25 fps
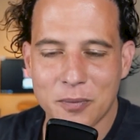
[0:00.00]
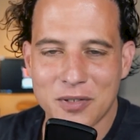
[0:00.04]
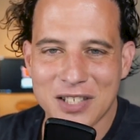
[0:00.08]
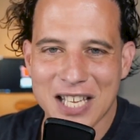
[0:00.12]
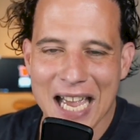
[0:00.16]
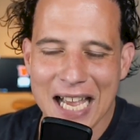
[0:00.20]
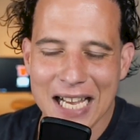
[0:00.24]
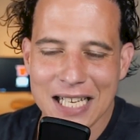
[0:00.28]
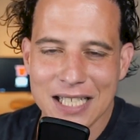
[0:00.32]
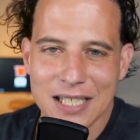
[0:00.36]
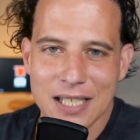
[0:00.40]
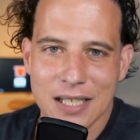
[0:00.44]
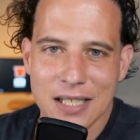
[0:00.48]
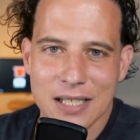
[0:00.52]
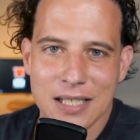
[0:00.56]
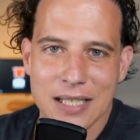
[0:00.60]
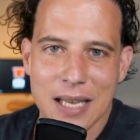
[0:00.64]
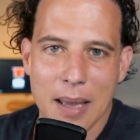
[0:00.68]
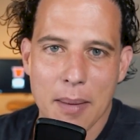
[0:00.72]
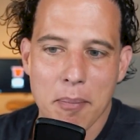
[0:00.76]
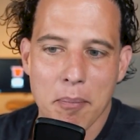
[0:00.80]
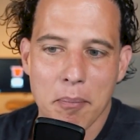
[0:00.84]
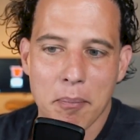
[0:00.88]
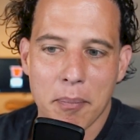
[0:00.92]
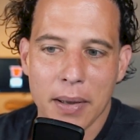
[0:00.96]
Texas
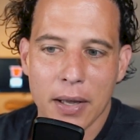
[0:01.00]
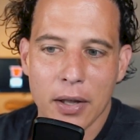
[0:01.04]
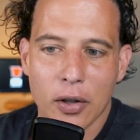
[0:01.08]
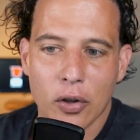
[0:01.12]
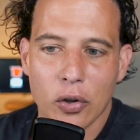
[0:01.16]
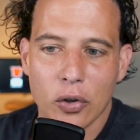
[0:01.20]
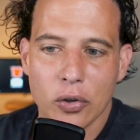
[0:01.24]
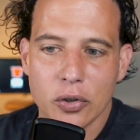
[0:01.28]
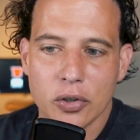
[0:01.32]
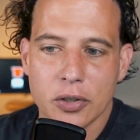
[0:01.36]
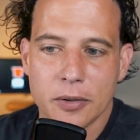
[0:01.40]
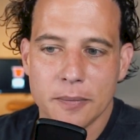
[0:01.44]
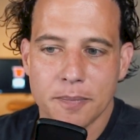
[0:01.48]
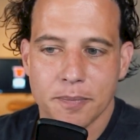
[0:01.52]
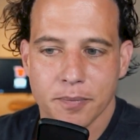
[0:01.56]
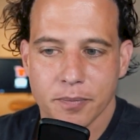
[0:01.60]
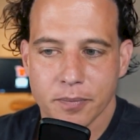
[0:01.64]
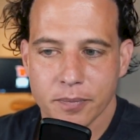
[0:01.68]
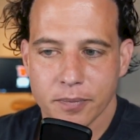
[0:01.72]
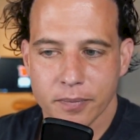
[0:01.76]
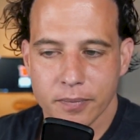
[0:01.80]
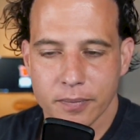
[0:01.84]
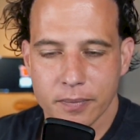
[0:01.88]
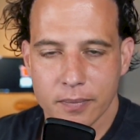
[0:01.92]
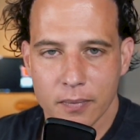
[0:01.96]
sent bills
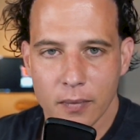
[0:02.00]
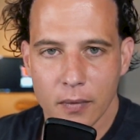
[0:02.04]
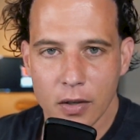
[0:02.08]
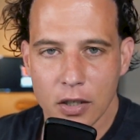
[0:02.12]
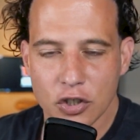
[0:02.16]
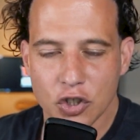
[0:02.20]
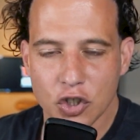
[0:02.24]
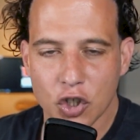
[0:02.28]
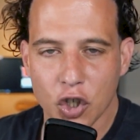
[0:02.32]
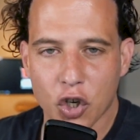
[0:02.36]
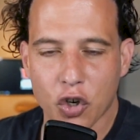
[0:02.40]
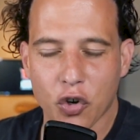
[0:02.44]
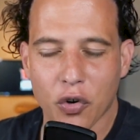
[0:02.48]
to